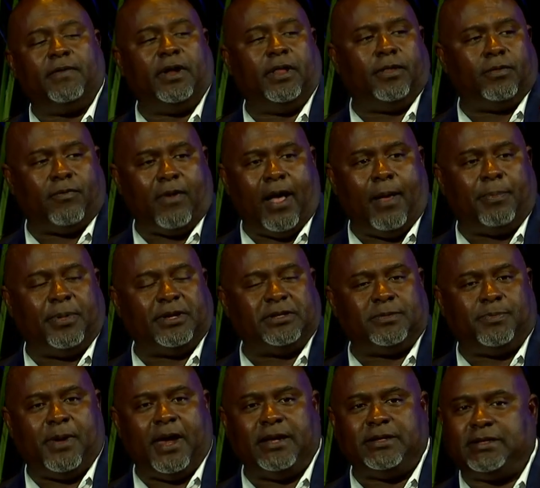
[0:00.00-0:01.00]
philanthropic
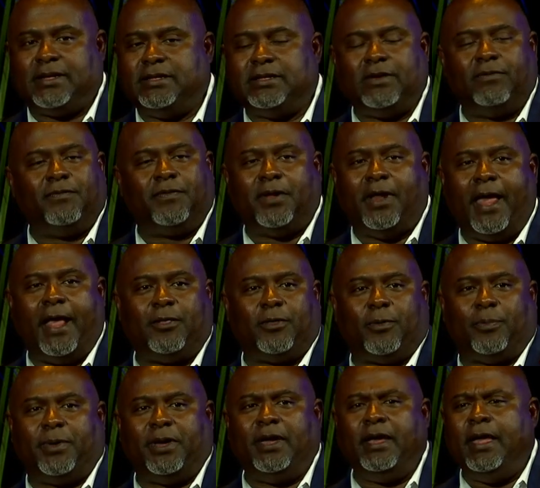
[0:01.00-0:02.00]
space, because in
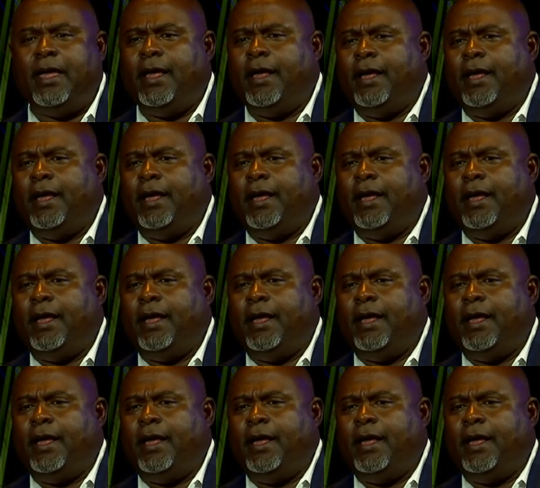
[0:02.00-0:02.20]
philanthropy,